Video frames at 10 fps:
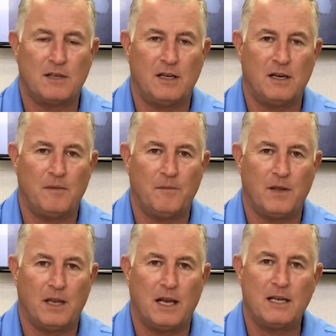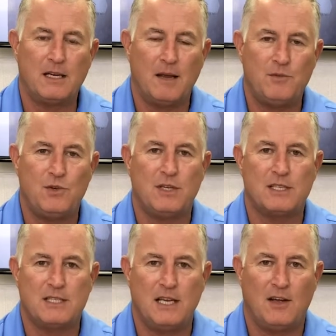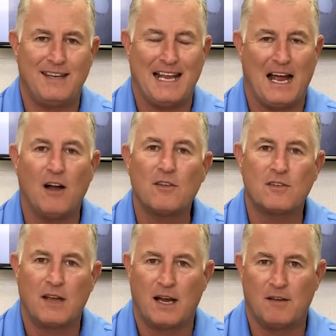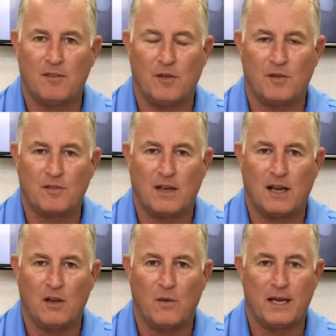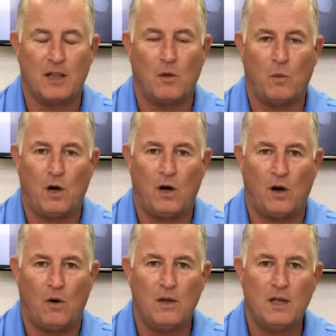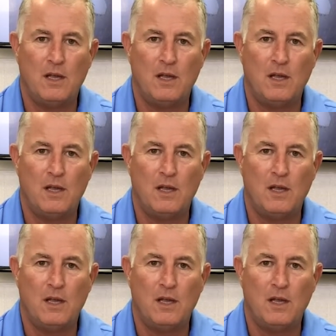um, a lot of times you can see on the outside of the silo in the wall,